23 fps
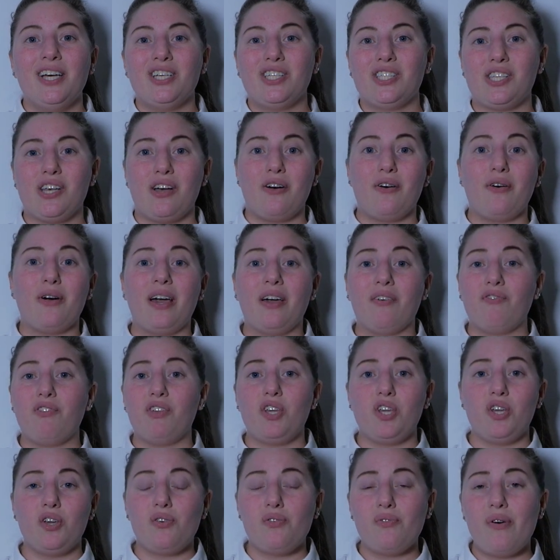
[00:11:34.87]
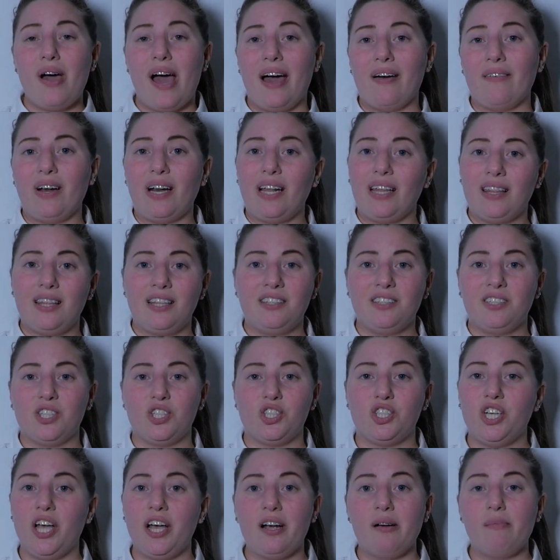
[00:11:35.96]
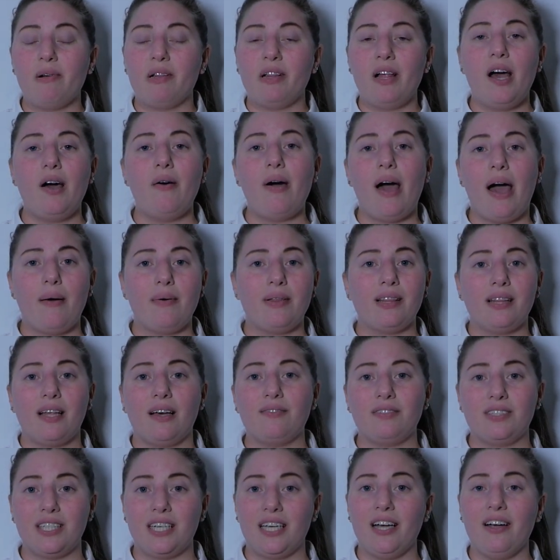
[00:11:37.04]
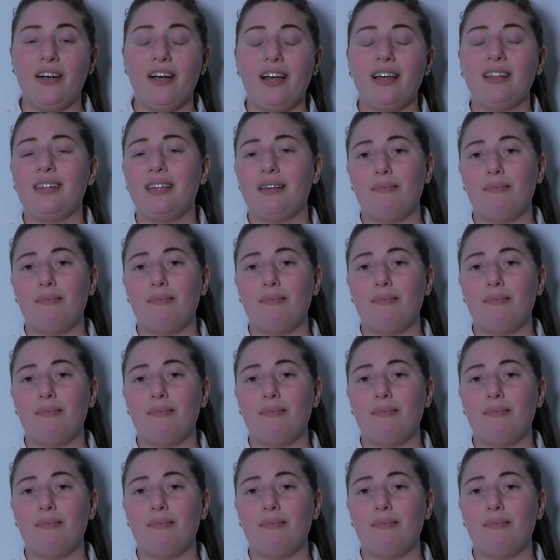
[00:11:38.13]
So if you have anything to share below, I would love to hear it.